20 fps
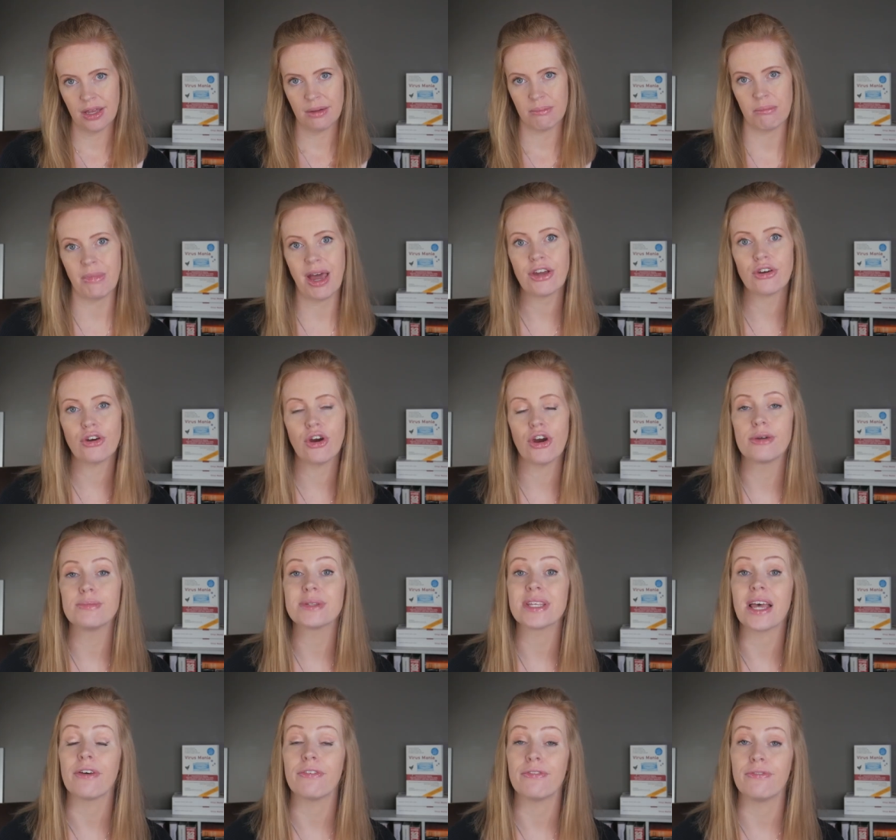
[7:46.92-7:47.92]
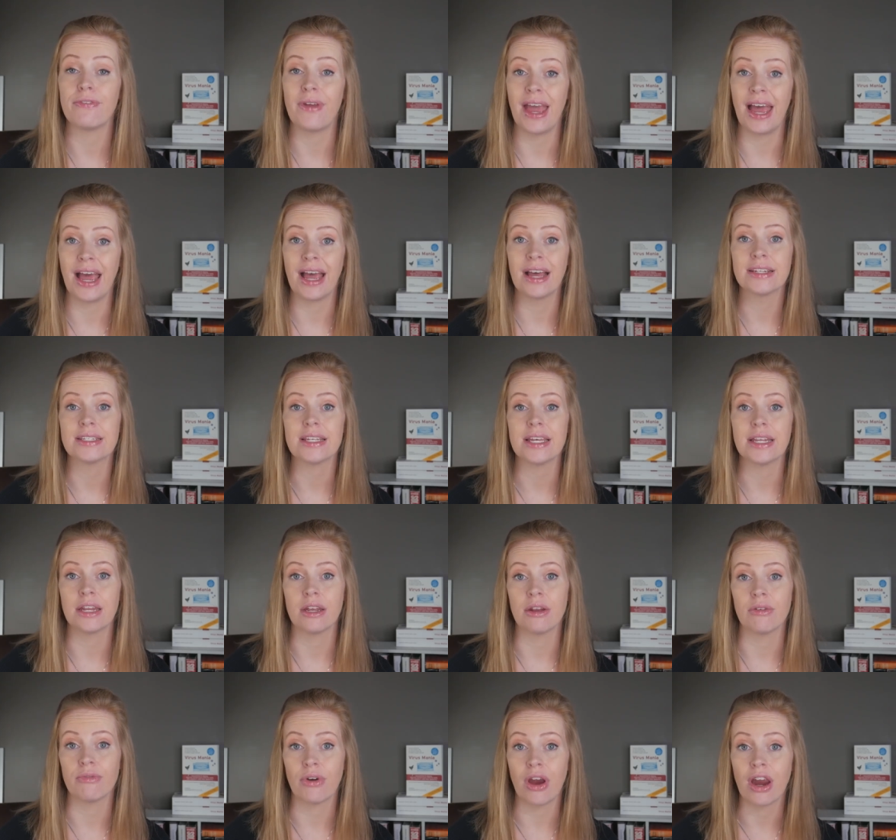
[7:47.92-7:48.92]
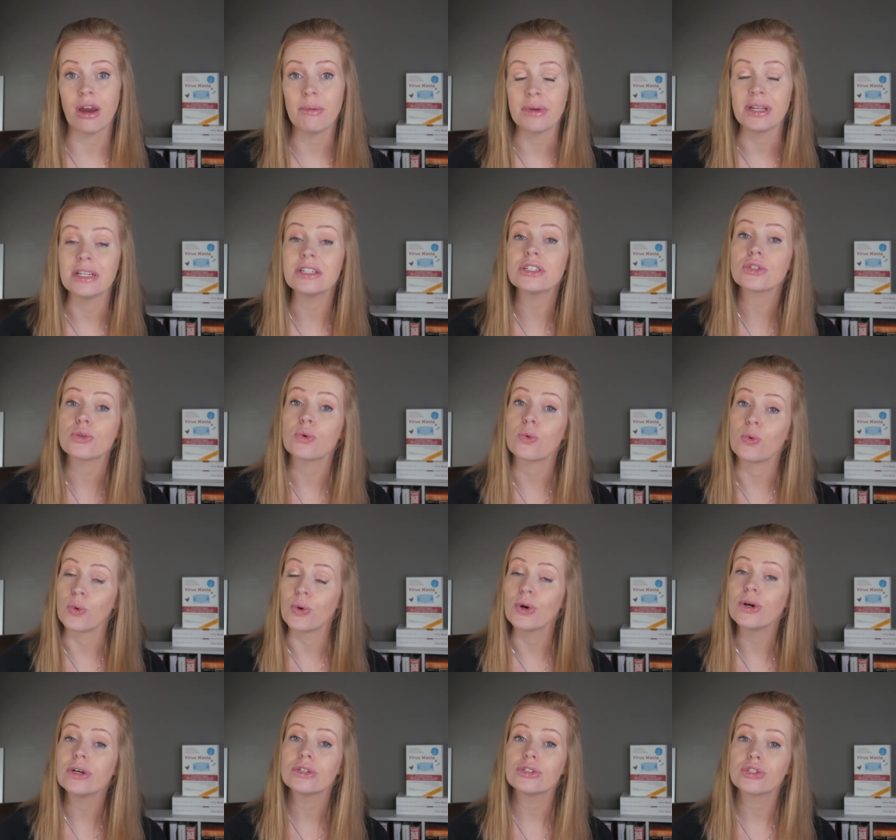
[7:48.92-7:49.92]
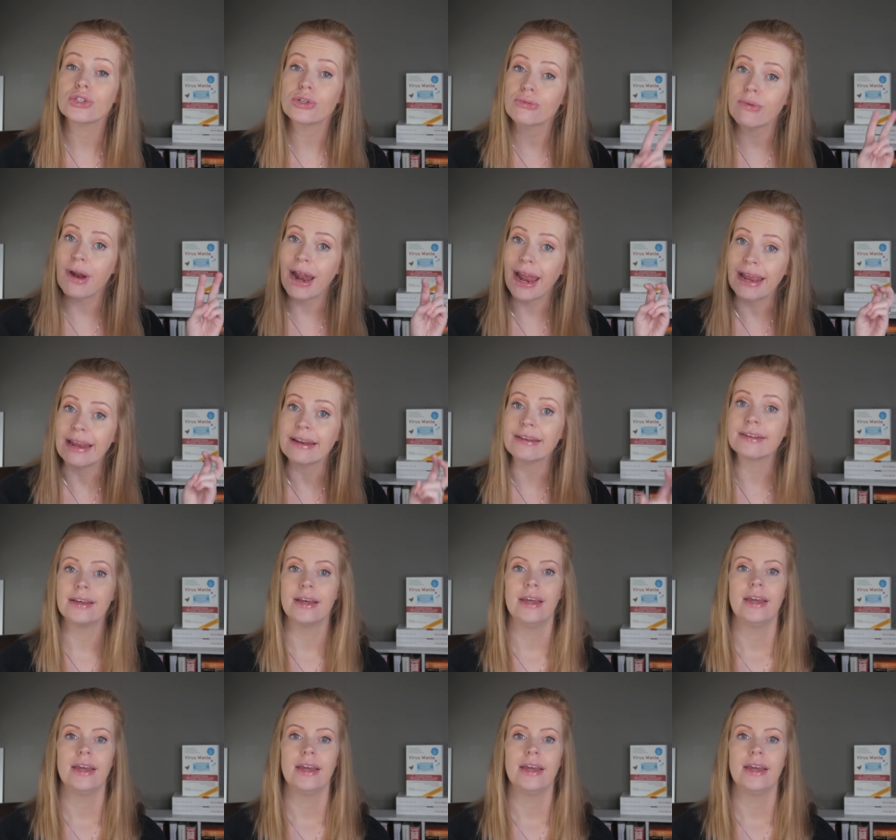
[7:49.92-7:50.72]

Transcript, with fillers: Microbes are found in an environment or terrain,